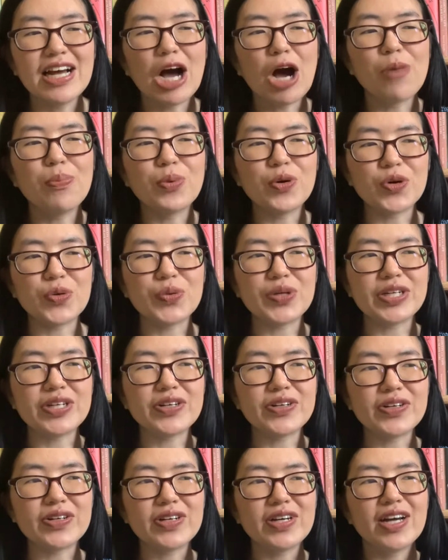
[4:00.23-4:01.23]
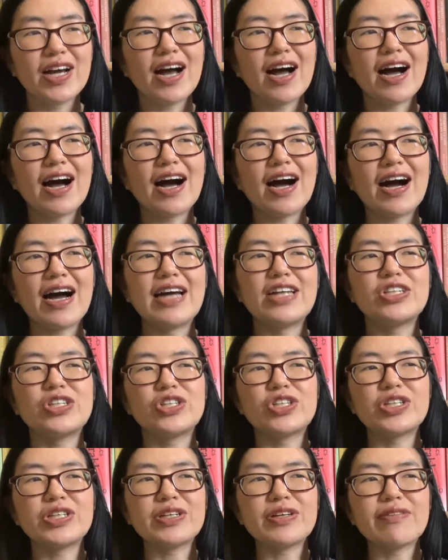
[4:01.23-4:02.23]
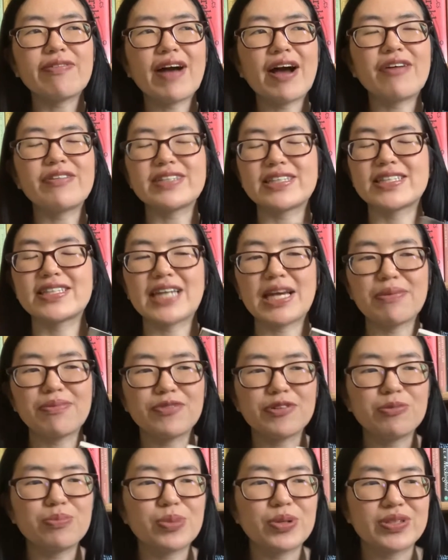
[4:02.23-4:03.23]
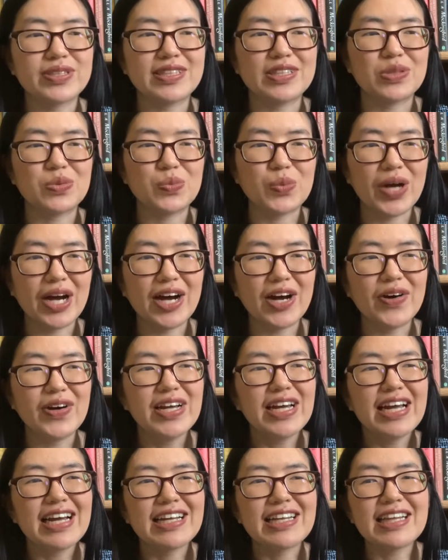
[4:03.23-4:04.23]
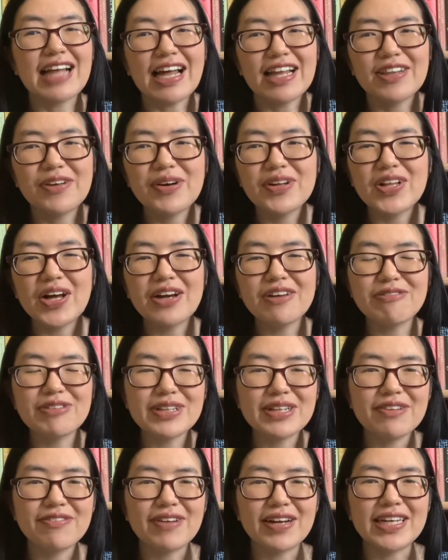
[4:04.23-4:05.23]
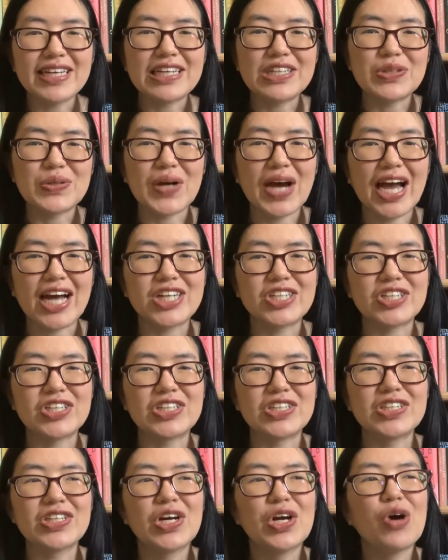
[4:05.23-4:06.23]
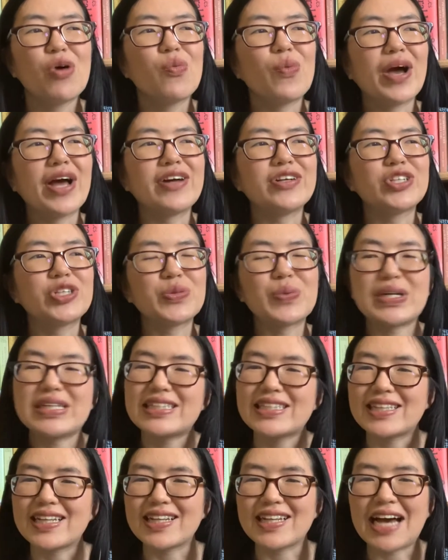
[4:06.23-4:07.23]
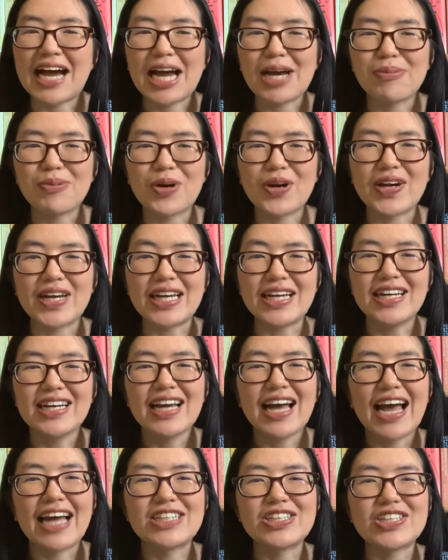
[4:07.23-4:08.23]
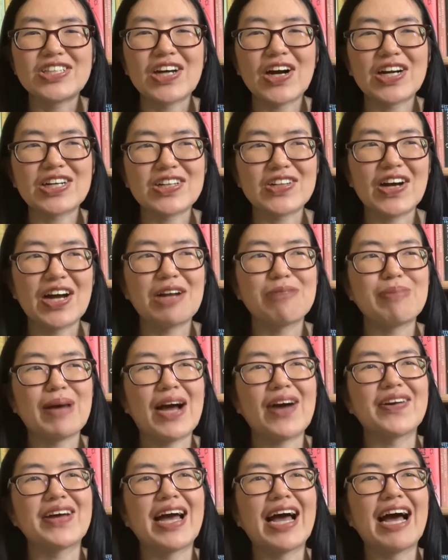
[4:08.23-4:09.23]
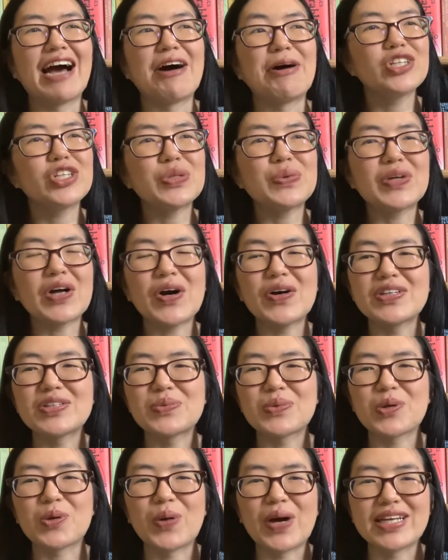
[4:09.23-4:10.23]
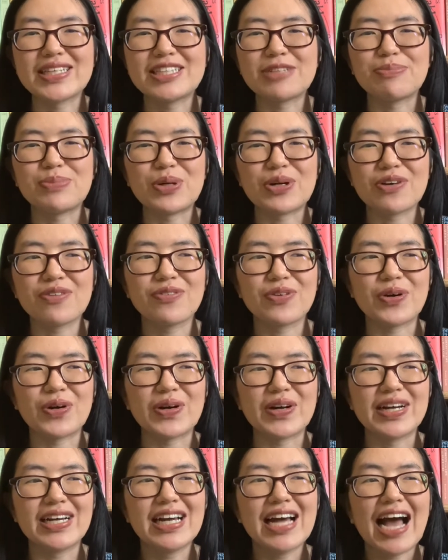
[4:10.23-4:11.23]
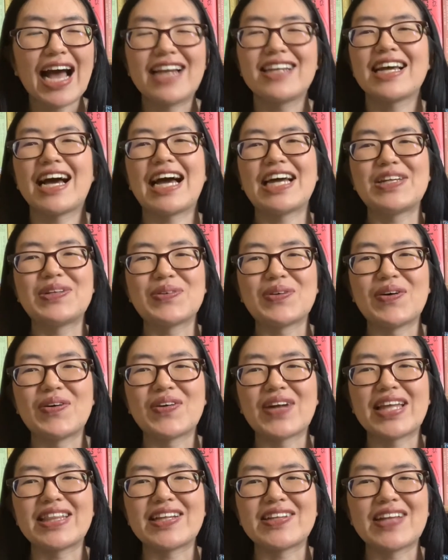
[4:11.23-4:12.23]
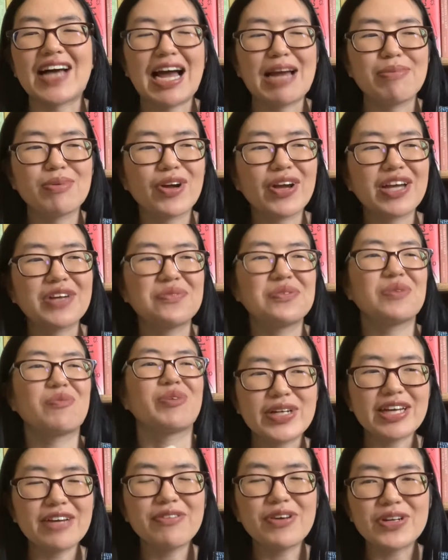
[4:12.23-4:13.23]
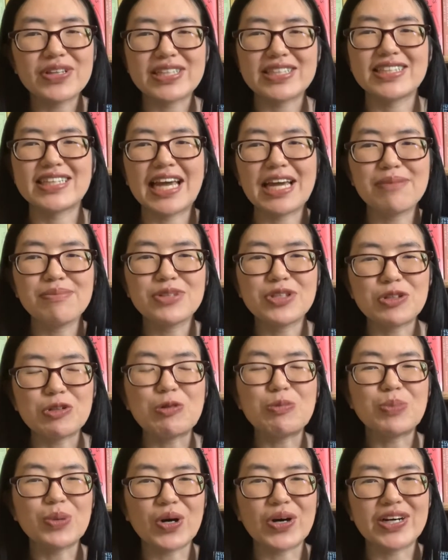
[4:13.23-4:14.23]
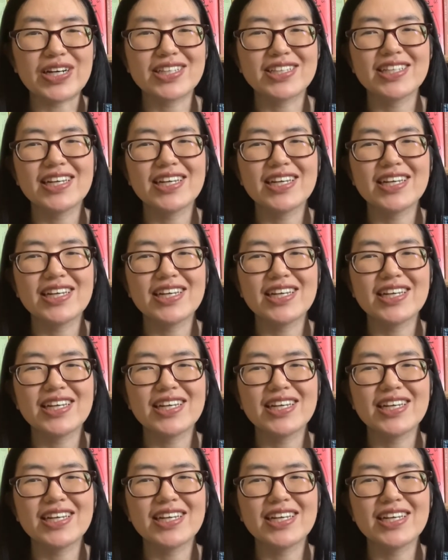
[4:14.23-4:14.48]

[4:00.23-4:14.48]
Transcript: book reader, and she found escape through books as well. There were a lot of really funny interactions where she went to the library and she talked a lot about how she would always request a book for a 9-year-old, and the librarian would give her the same 2 books,